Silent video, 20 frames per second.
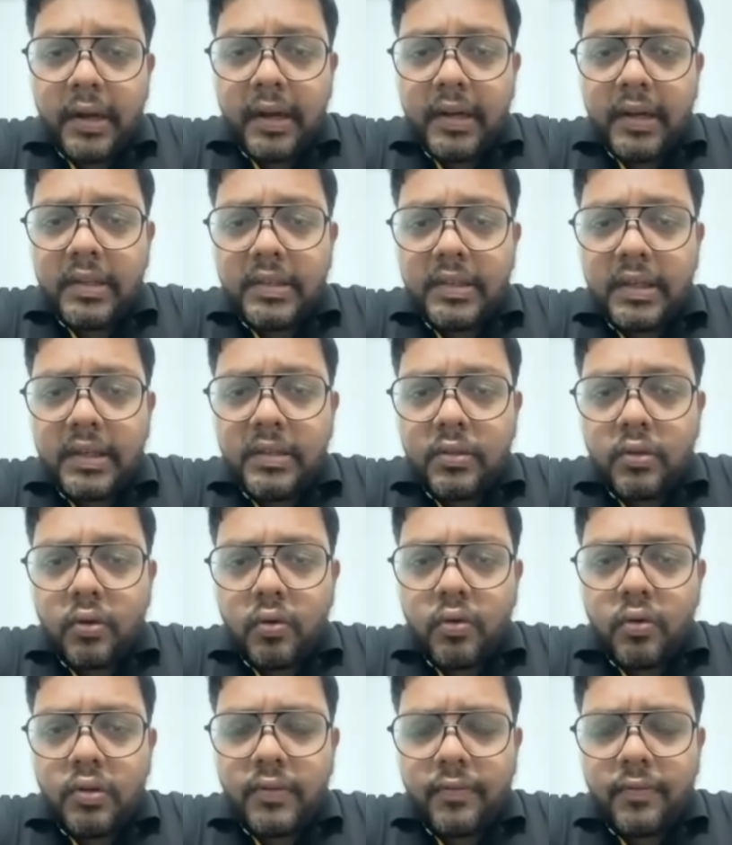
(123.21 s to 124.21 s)
data
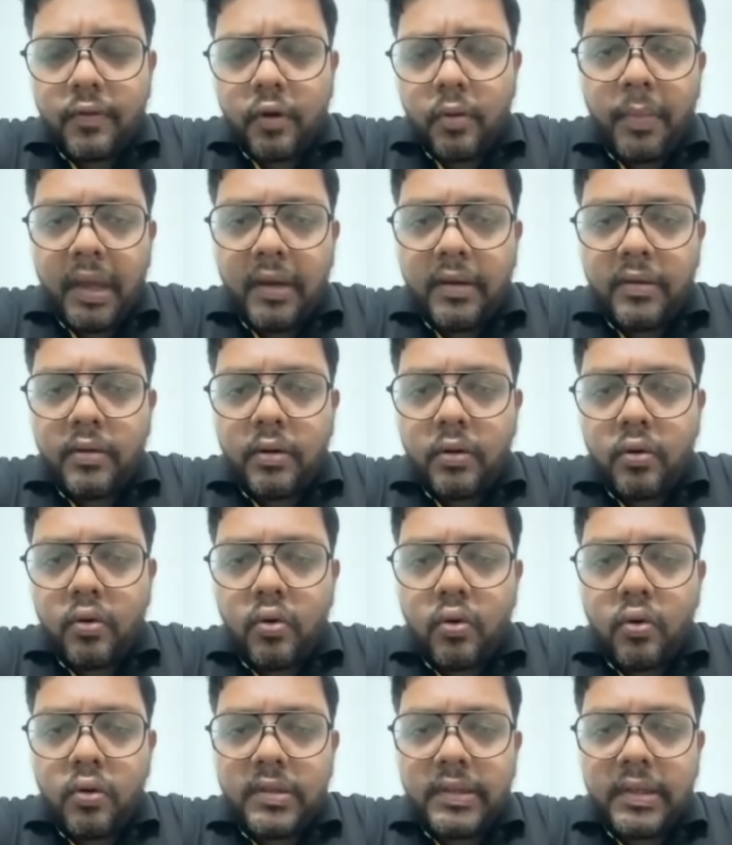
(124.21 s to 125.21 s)
science course, my
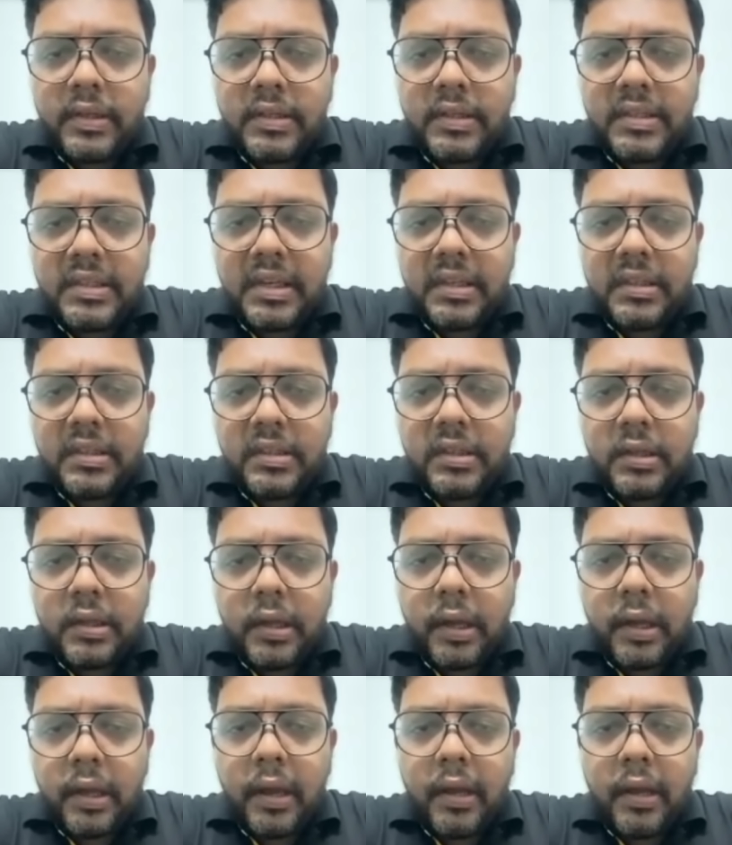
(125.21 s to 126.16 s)
roles are changed